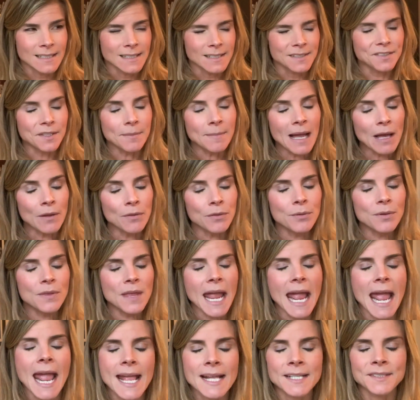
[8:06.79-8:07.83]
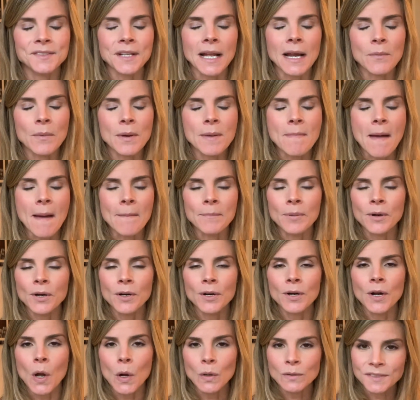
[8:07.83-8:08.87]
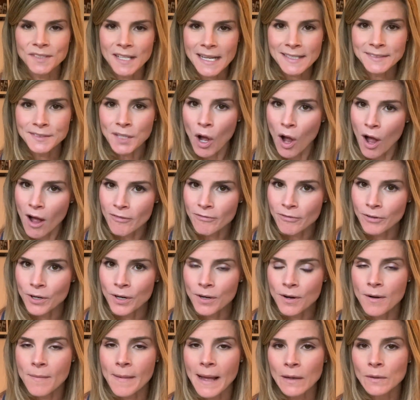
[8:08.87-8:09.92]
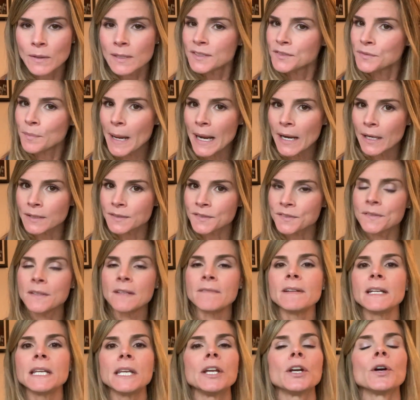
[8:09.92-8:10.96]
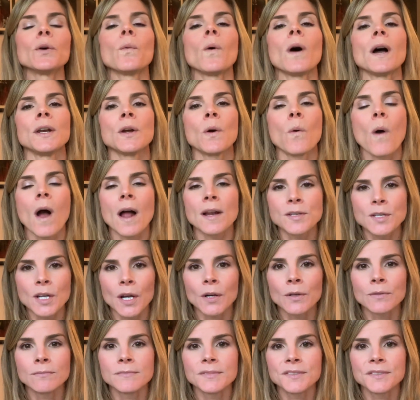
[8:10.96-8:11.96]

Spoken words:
Somehow through the haze, I remember Jose's offer about his parents living near Guanajuato.